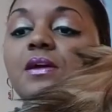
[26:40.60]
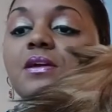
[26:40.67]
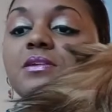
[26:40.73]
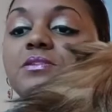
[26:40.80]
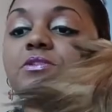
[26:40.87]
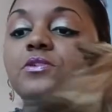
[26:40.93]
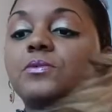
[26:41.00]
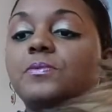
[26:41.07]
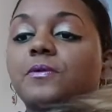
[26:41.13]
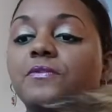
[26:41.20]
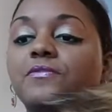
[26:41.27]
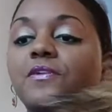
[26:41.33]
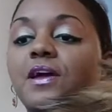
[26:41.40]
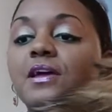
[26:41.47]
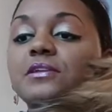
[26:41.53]
Super
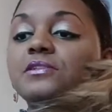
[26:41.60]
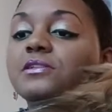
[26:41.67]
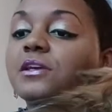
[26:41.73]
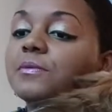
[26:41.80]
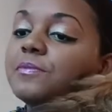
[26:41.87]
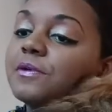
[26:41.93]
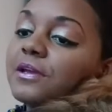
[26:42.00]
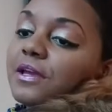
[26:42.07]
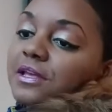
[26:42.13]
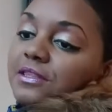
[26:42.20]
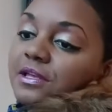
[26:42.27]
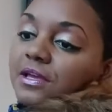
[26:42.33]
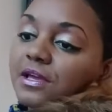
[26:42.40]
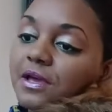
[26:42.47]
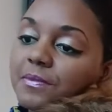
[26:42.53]
fast shipping, and
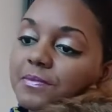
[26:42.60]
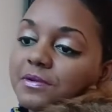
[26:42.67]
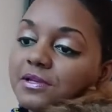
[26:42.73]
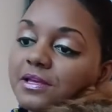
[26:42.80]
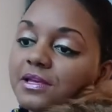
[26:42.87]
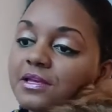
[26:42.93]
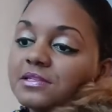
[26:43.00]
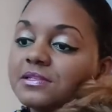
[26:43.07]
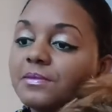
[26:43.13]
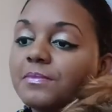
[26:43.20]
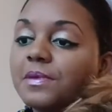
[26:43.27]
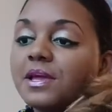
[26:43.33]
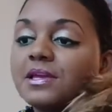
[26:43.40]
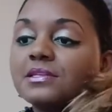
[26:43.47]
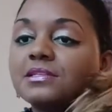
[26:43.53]
the company is
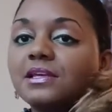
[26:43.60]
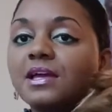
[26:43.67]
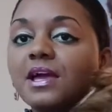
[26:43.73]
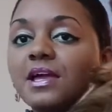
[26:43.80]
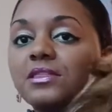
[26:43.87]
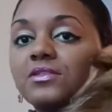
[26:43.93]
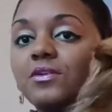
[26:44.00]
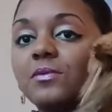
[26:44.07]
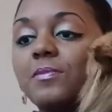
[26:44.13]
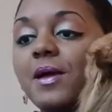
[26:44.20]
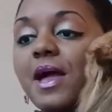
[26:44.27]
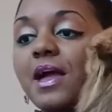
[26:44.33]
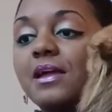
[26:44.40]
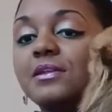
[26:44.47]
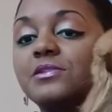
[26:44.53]
amazing at their
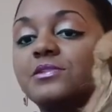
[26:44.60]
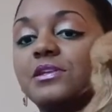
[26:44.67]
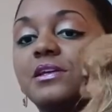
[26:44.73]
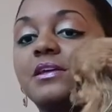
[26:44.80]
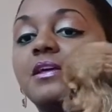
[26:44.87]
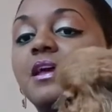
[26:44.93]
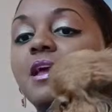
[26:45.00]
packaging